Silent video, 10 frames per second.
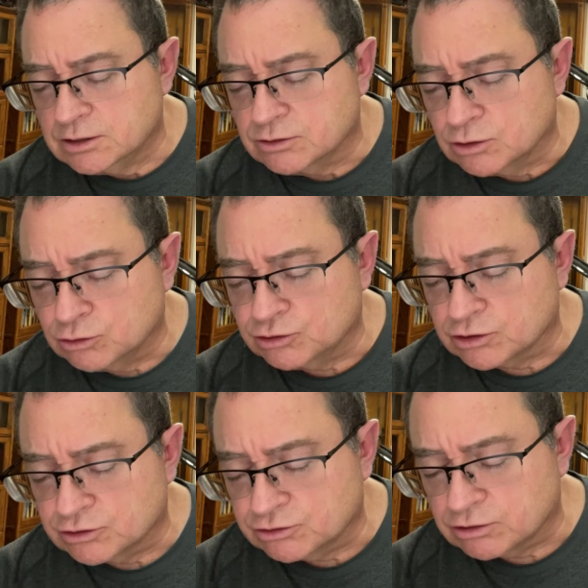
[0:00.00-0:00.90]
Those that
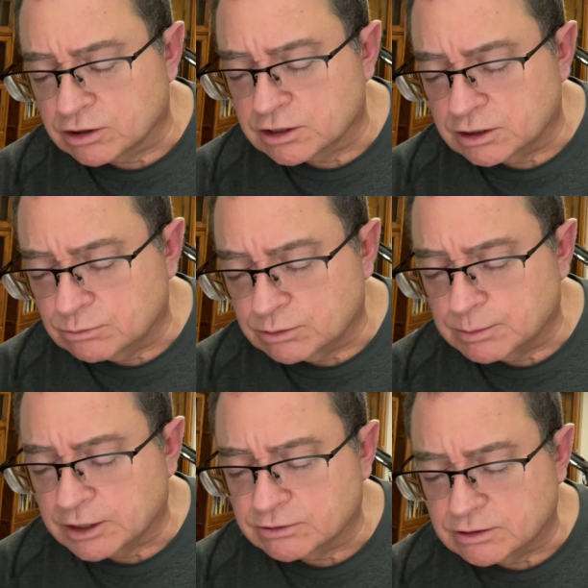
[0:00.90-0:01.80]
are struggling with
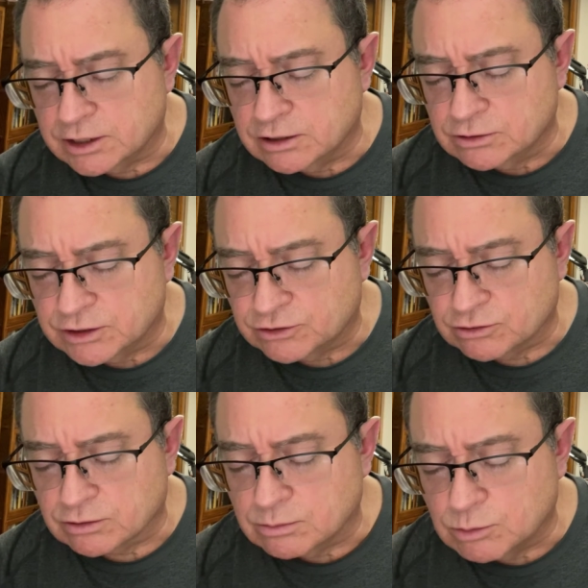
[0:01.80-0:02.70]
mental illness
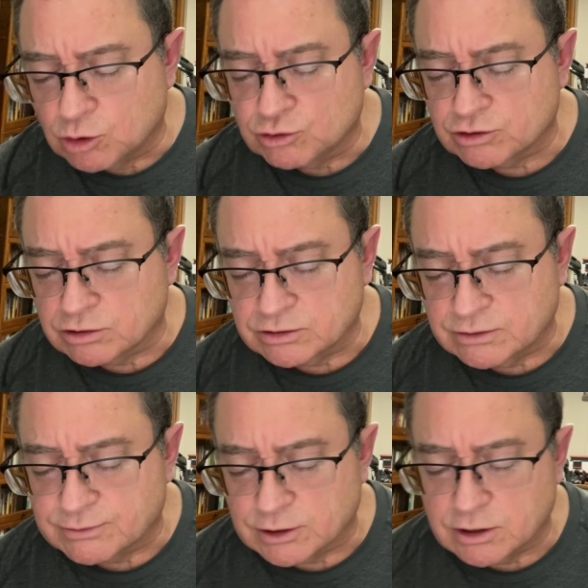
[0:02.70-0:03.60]
or emotional
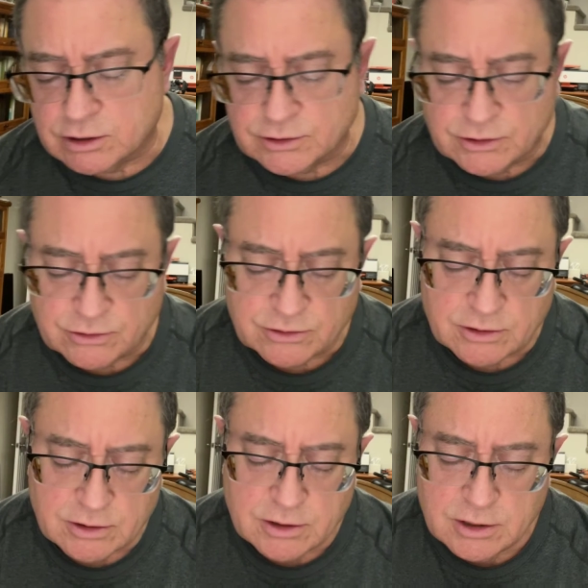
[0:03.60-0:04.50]
difficulties.
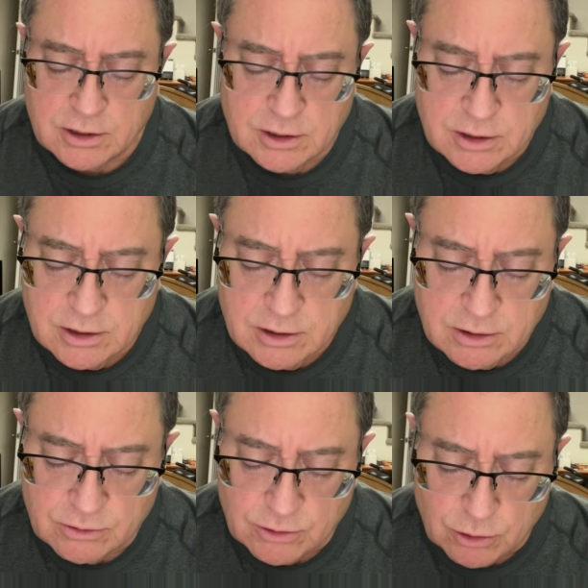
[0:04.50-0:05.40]

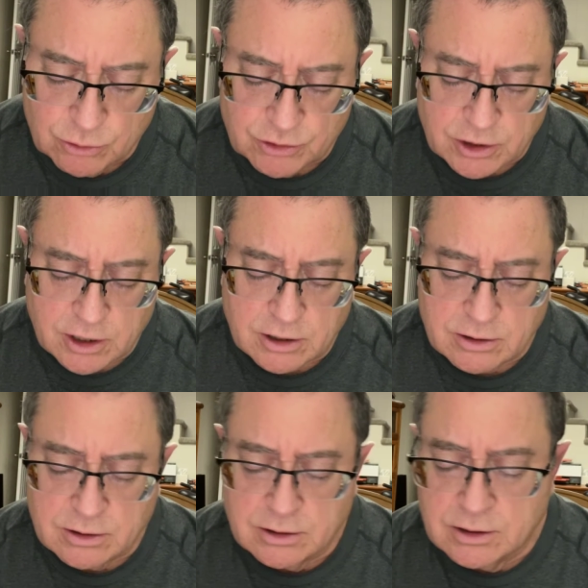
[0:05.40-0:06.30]
Those that are
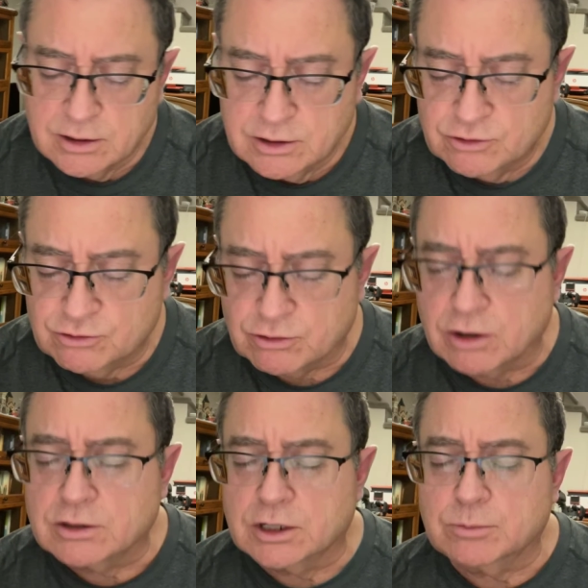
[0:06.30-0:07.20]

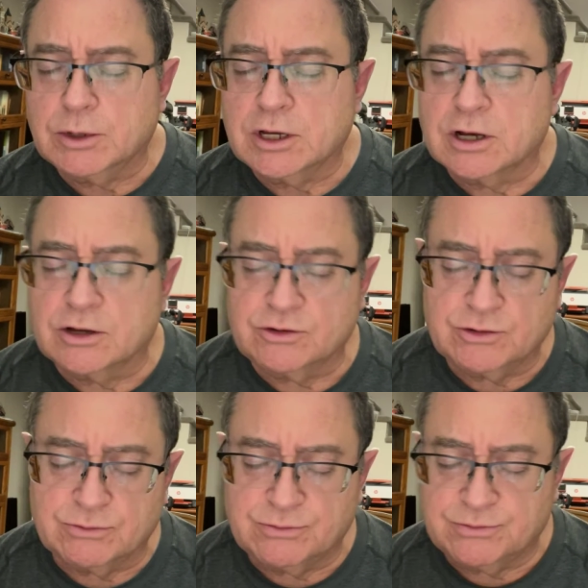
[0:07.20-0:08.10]
struggling because
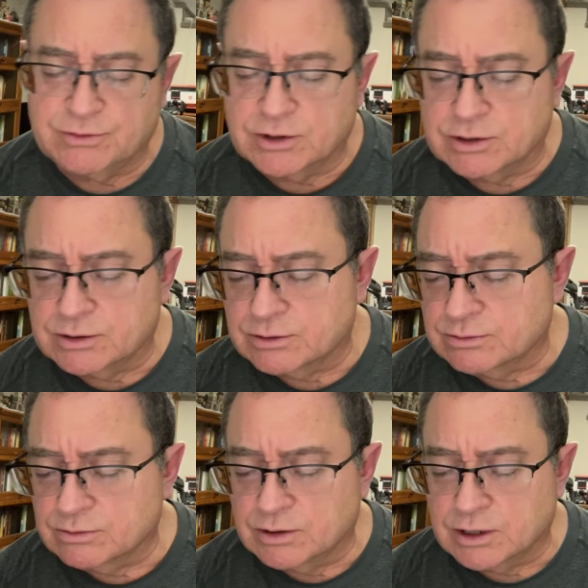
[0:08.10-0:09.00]
of,
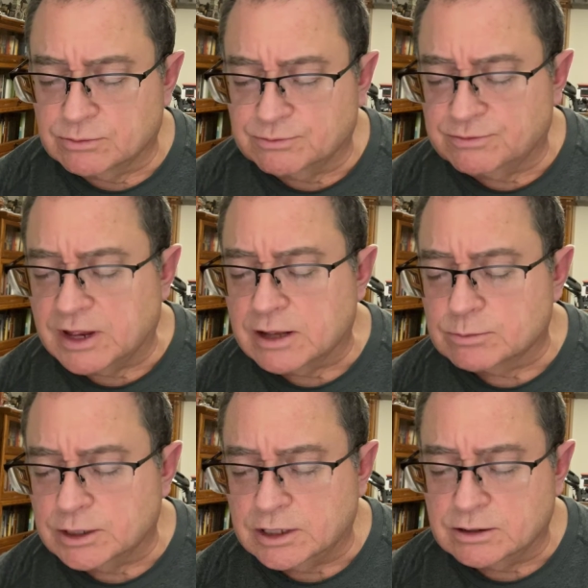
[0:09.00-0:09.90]
well,
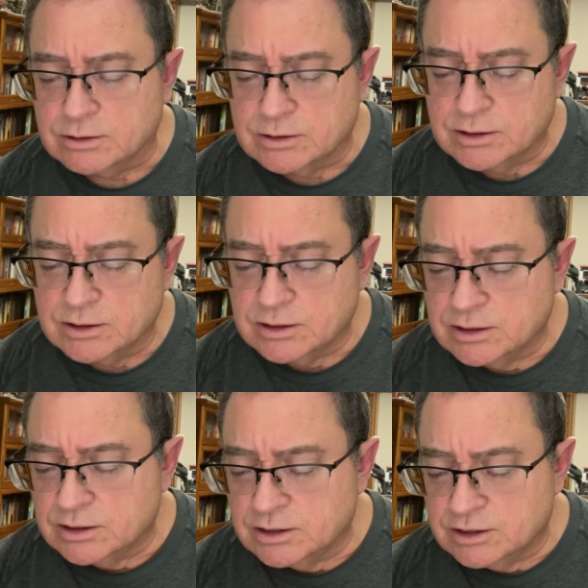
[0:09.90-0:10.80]
family
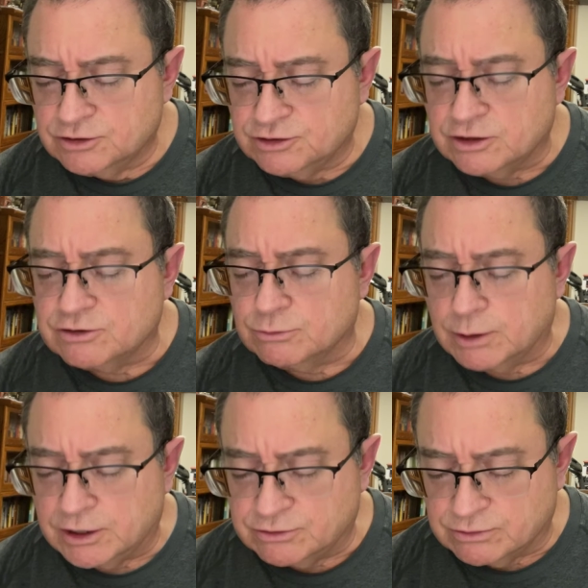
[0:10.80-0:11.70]

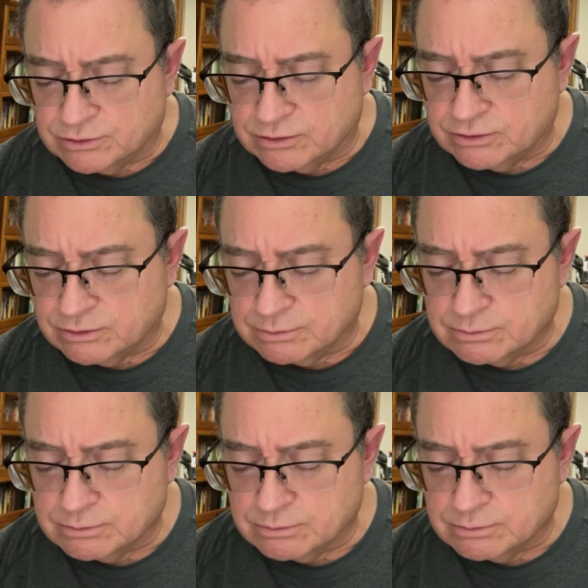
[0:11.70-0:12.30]
situations.